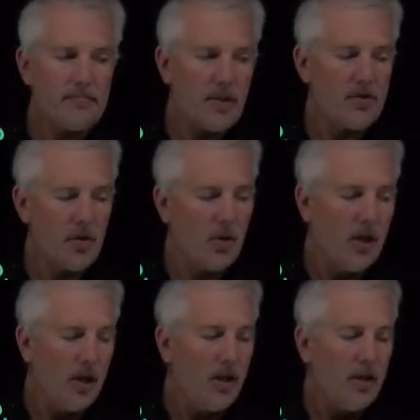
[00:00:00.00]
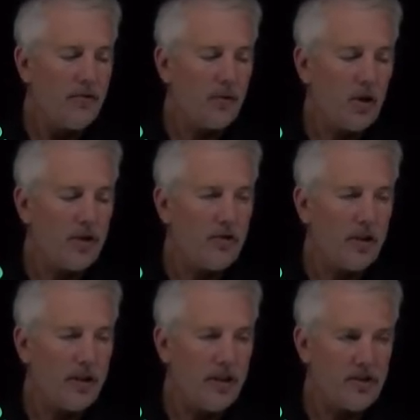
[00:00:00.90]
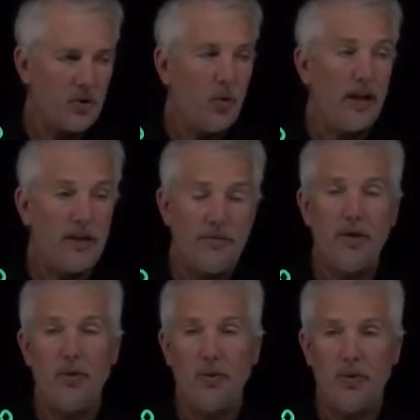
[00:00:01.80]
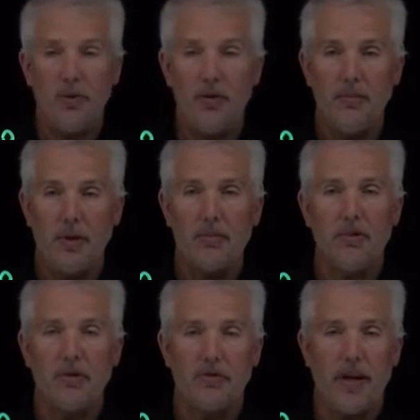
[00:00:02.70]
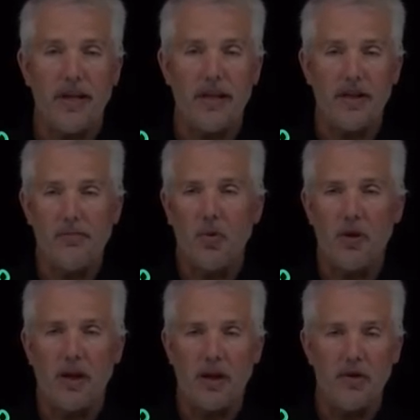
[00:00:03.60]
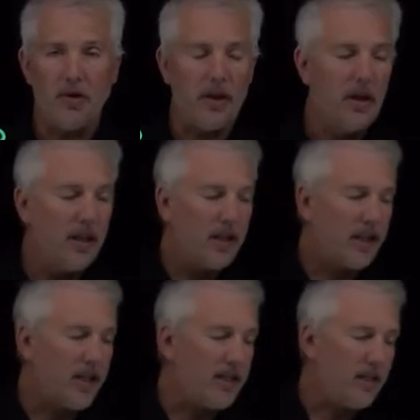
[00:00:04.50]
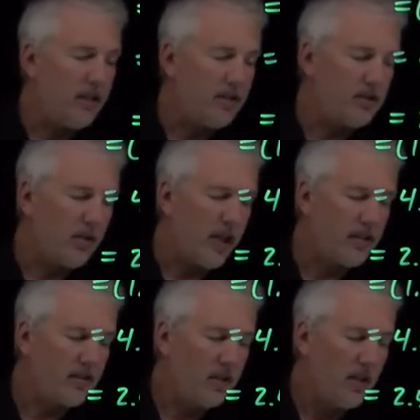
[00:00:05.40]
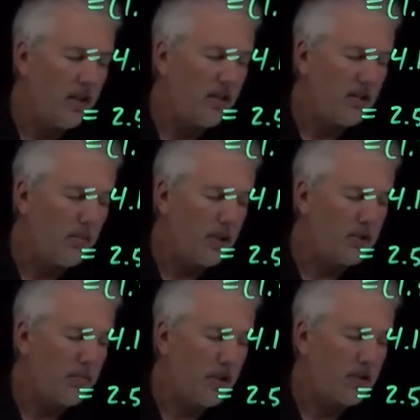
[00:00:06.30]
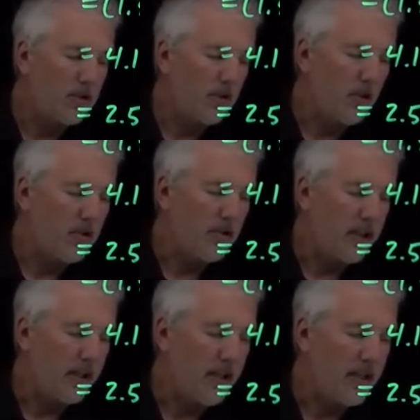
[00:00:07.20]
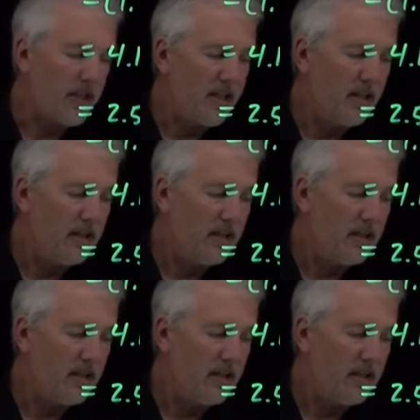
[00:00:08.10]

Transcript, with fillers: So 400 is quite a few multiples of KT. It's more than 100 KT. So that's much, much larger than KT,